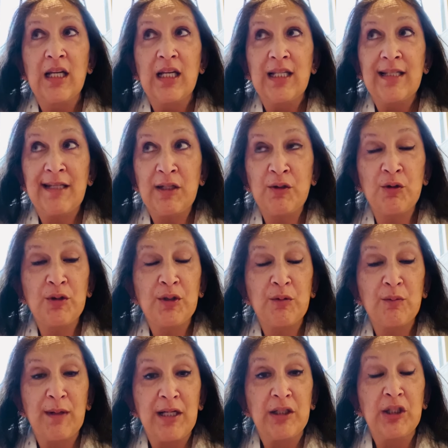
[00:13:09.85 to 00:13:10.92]
Centers
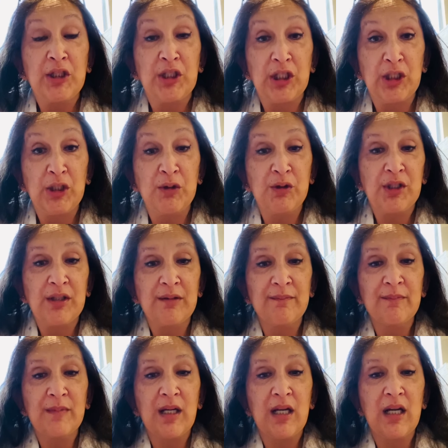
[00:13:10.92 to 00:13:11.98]
around delusion,
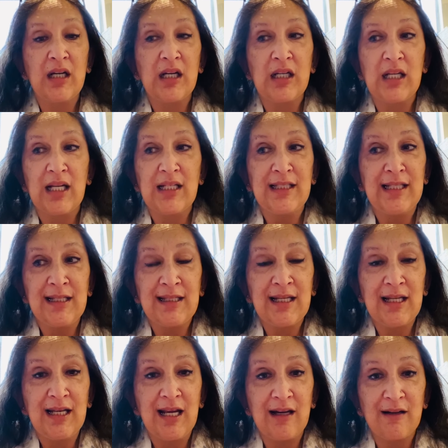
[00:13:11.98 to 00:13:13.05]
a
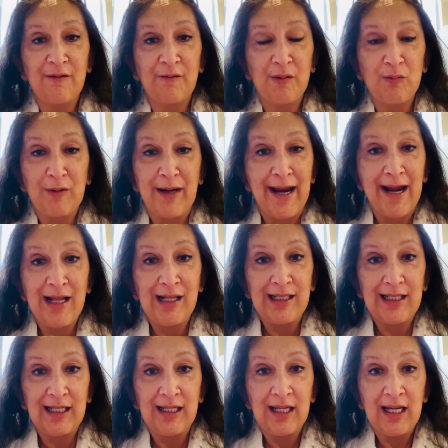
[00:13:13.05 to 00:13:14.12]
disconnect from reality.